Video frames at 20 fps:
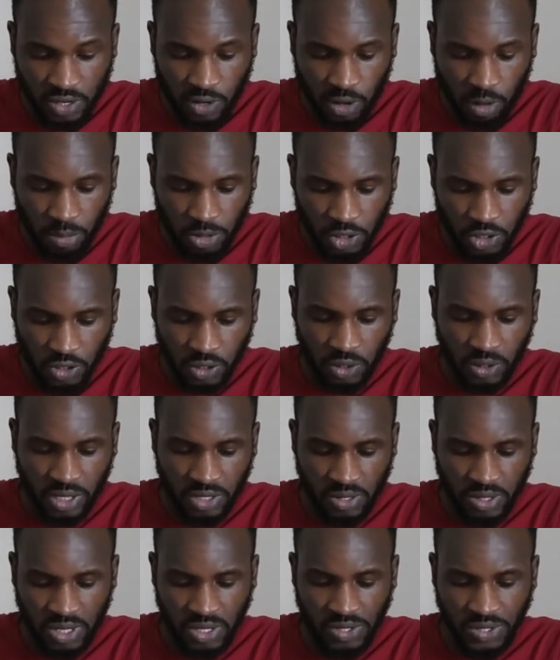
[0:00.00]
commission,
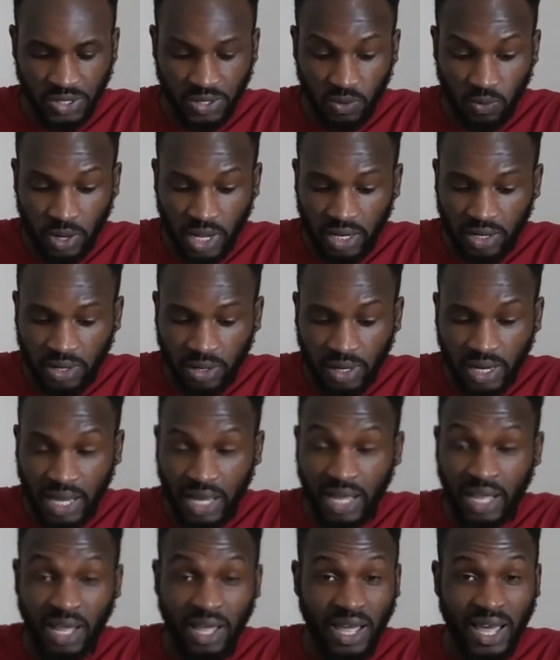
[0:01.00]
as you can see,
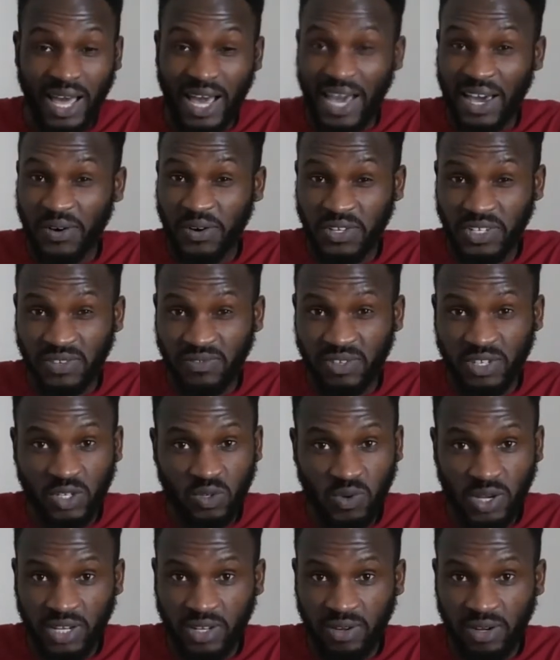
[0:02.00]
$1. I received this
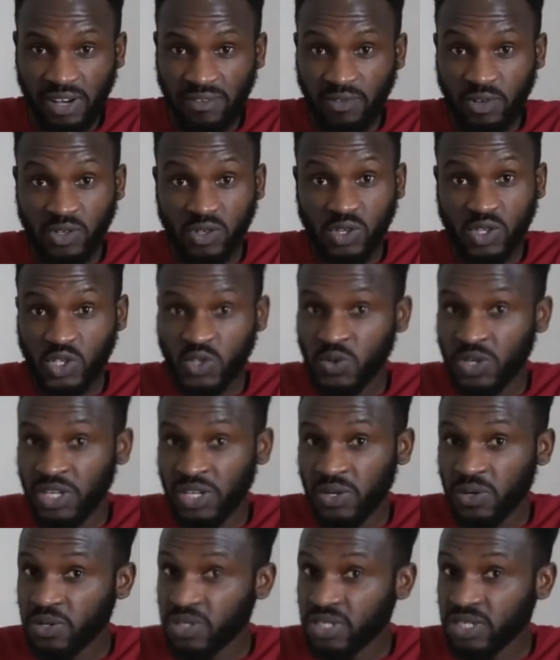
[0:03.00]
$1 for just doing
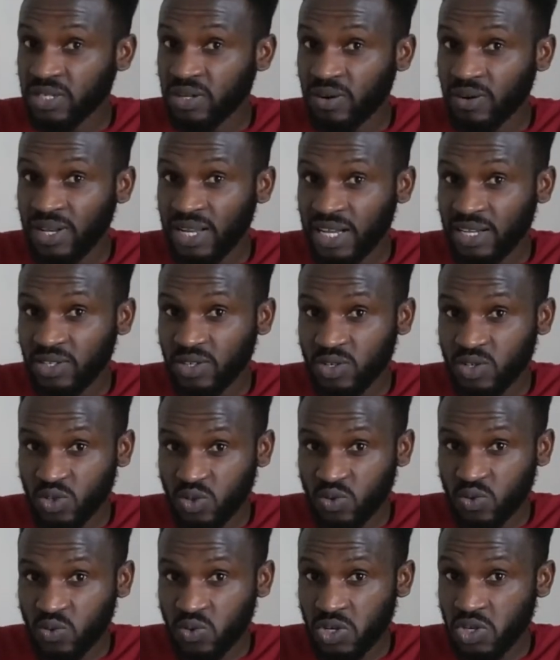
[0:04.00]
nothing. All I just
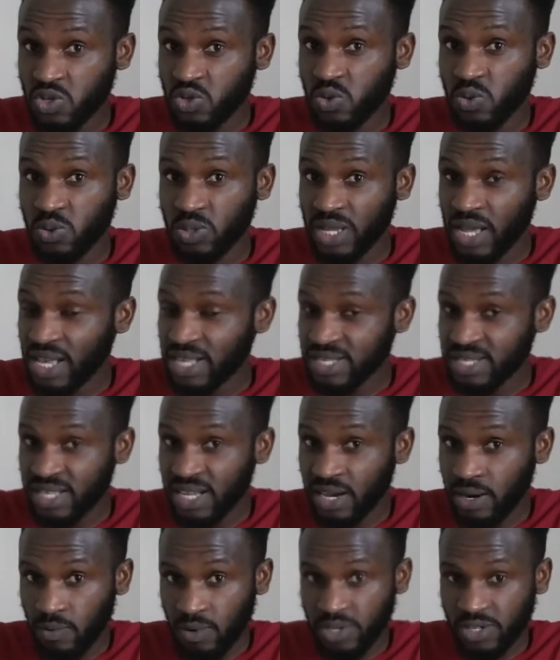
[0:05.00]
do is to answer
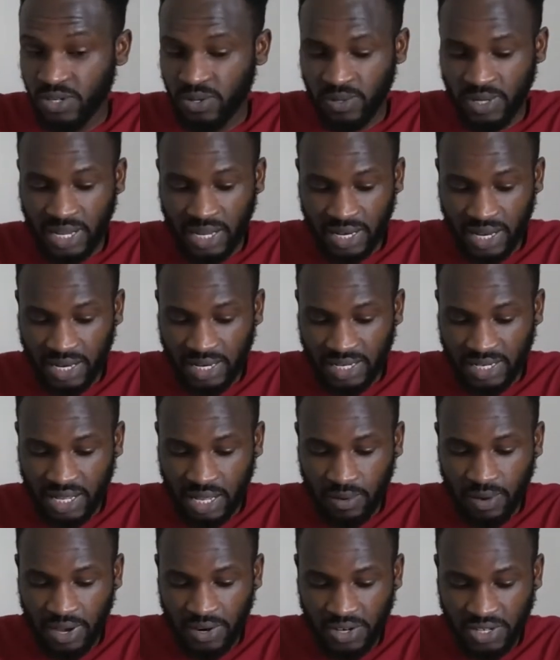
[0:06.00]
question, and that is
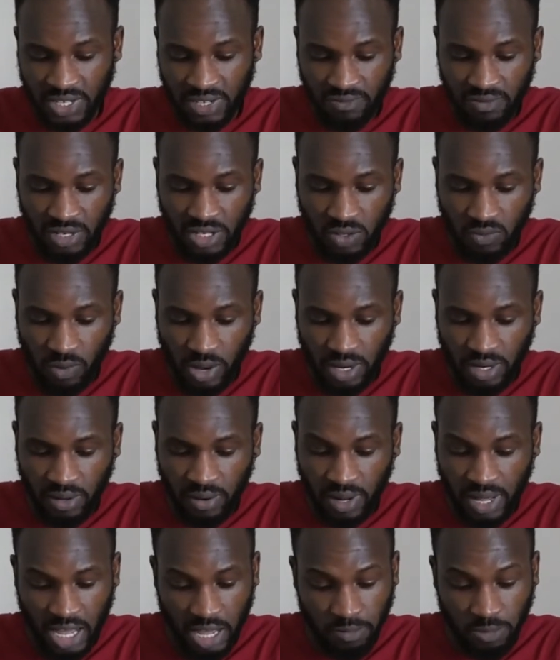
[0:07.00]
how I received this
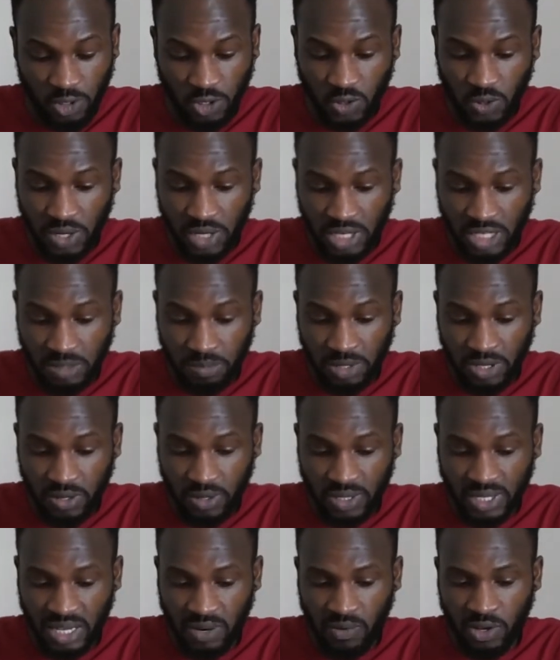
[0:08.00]
$1. I'm showing this
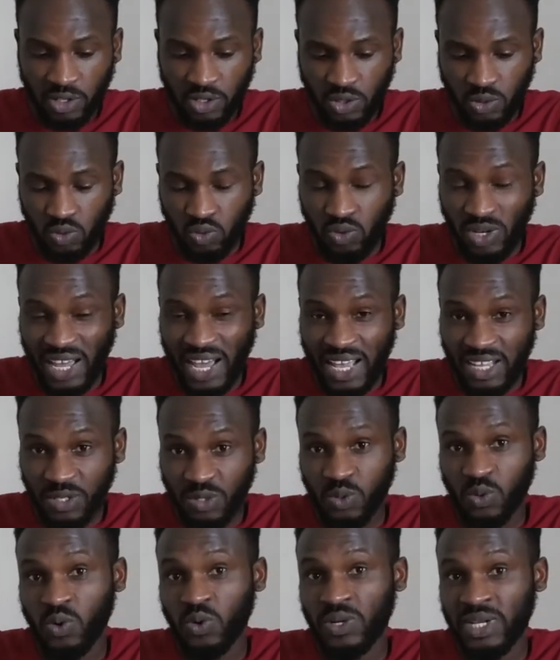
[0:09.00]
because I want you guys
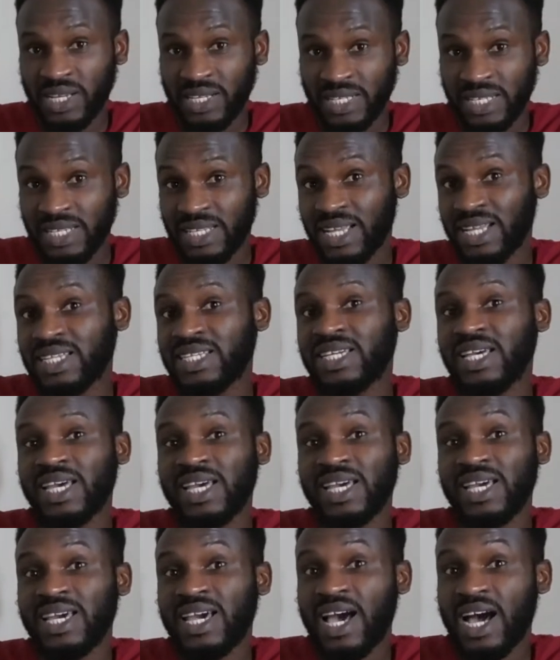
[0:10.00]
to understand that
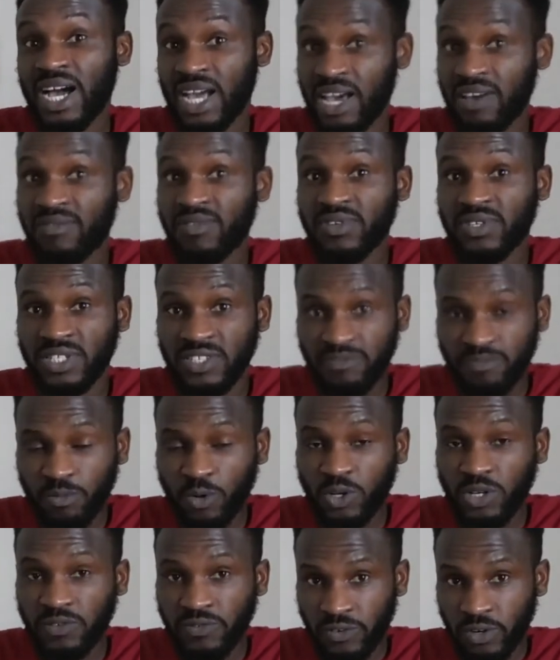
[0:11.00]
I have received
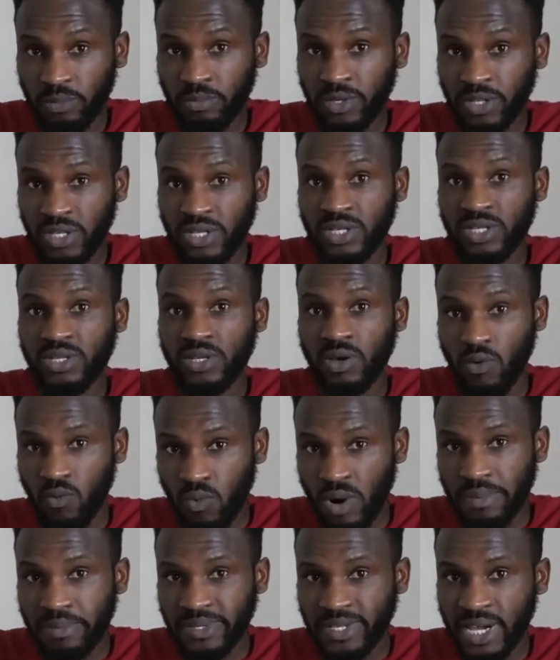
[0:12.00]
money from this
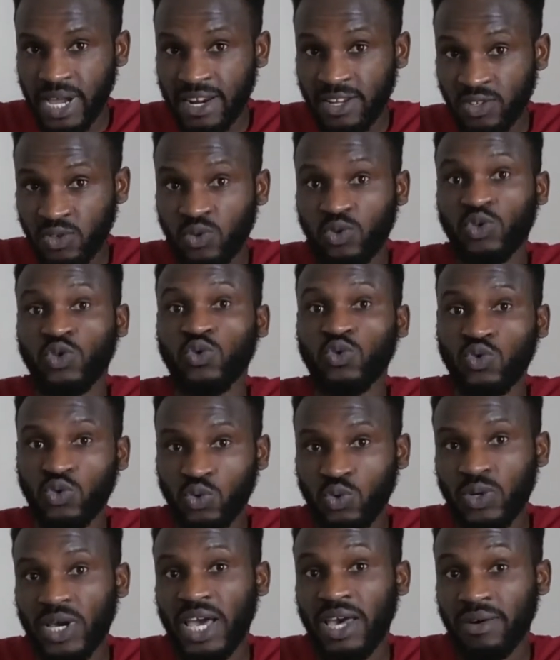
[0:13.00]
website, so you
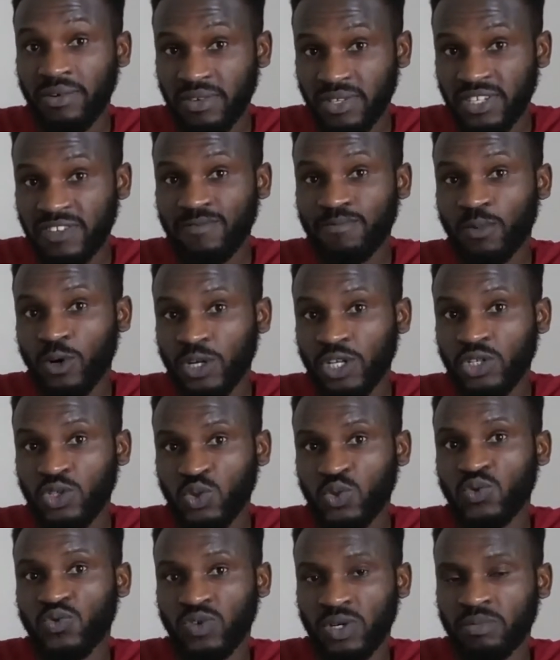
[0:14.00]
too can receive money
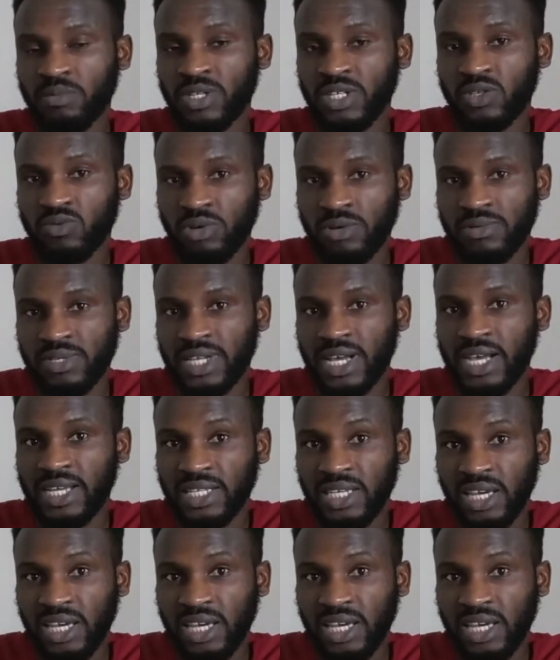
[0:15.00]
too from this website.